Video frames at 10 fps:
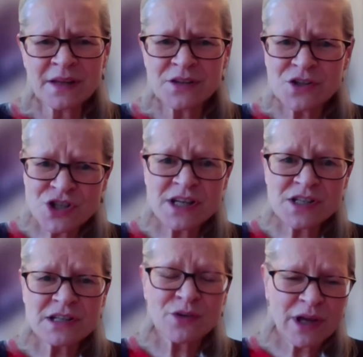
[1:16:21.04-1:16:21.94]

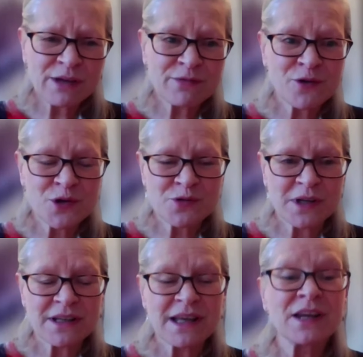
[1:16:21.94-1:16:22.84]
she's looking forward to
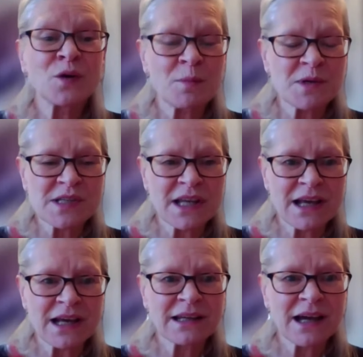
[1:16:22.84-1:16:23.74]
it
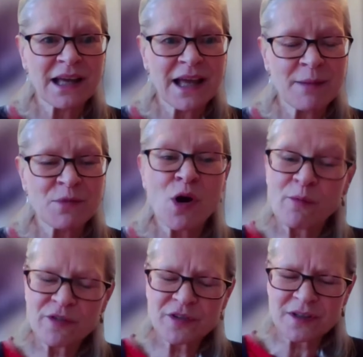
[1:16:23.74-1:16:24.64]
enormously, and I am
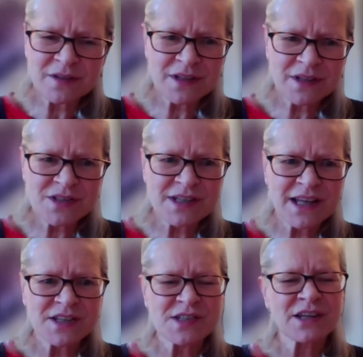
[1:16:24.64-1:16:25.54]
confident that
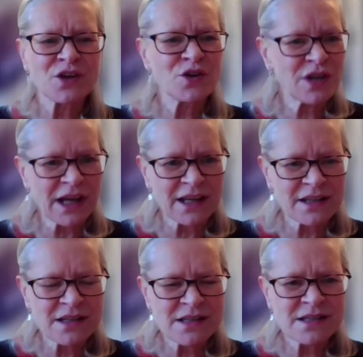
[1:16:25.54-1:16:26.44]
it's in good
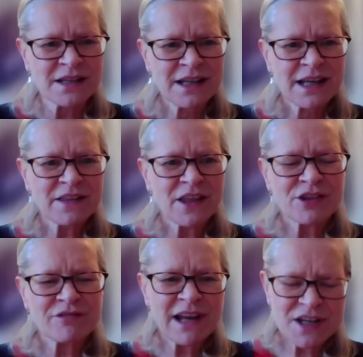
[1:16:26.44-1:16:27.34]
hands. That
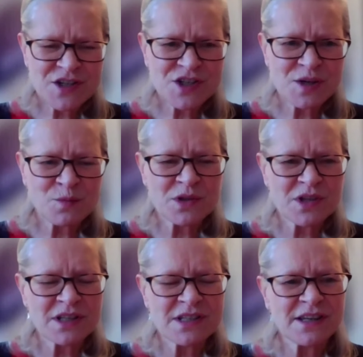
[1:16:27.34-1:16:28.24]
the relationship will
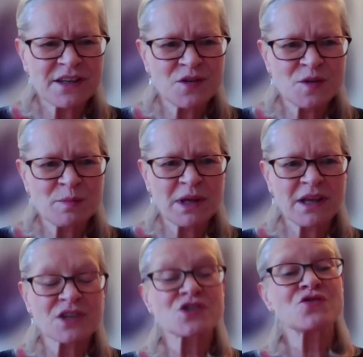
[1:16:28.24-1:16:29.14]
continue to
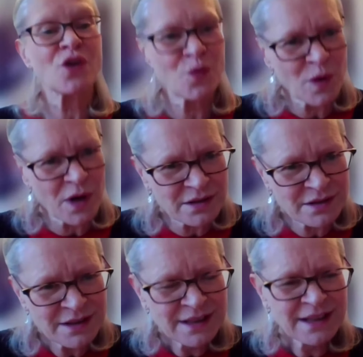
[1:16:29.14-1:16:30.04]
be a strong one,